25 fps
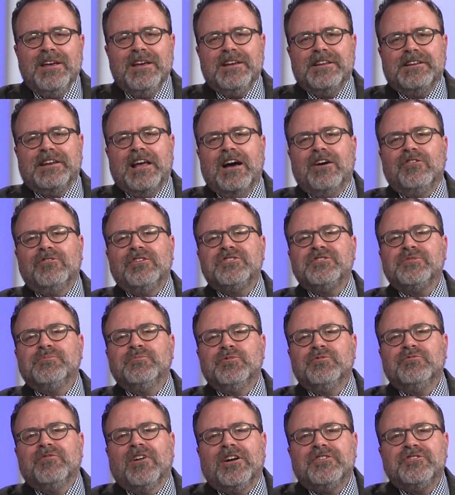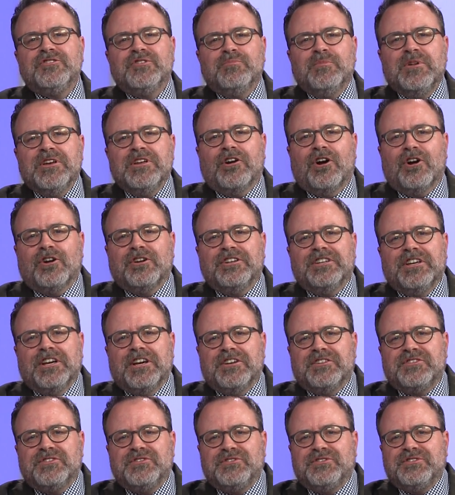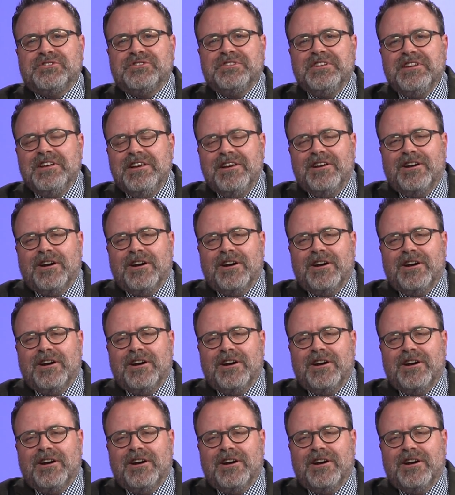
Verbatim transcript: Now let's move on to meet our guests.